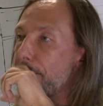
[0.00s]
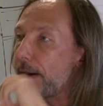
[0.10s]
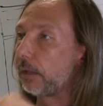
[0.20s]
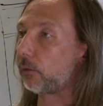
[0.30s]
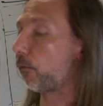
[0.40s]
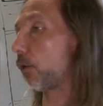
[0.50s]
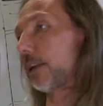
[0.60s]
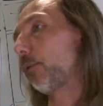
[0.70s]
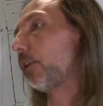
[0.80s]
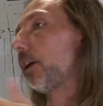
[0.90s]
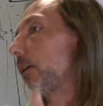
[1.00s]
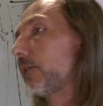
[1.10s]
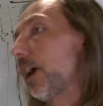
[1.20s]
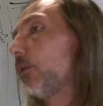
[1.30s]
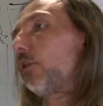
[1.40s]
But for example, the
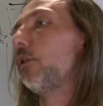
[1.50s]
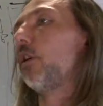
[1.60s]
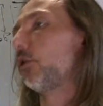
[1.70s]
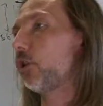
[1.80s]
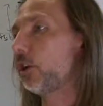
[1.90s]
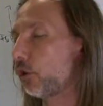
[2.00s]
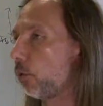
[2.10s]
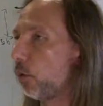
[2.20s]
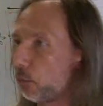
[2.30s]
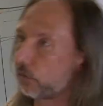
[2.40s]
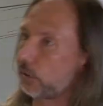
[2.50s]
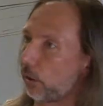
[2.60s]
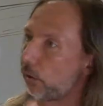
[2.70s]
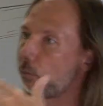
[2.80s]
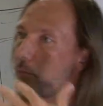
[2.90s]
sound did not change at all; it was
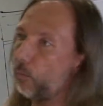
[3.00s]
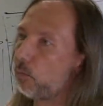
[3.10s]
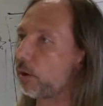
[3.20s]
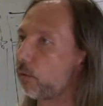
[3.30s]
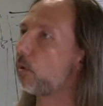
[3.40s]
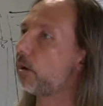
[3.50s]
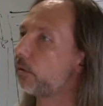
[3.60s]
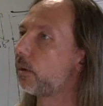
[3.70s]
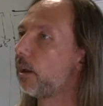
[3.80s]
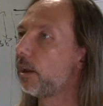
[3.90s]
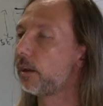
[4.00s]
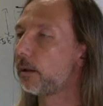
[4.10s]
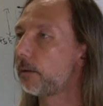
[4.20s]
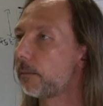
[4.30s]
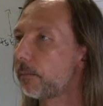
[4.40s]
still what it was. It was good.
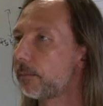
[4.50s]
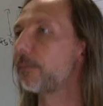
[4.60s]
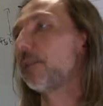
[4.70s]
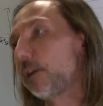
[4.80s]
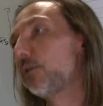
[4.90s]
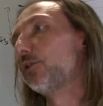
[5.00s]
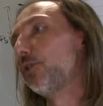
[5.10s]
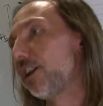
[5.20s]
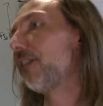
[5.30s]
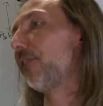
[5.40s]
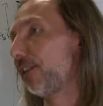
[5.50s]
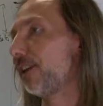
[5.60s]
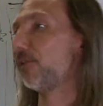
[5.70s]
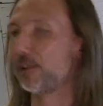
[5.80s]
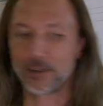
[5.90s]
Mm, it was good enough, I
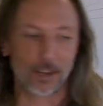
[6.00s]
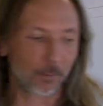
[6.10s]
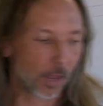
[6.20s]
think, for the time.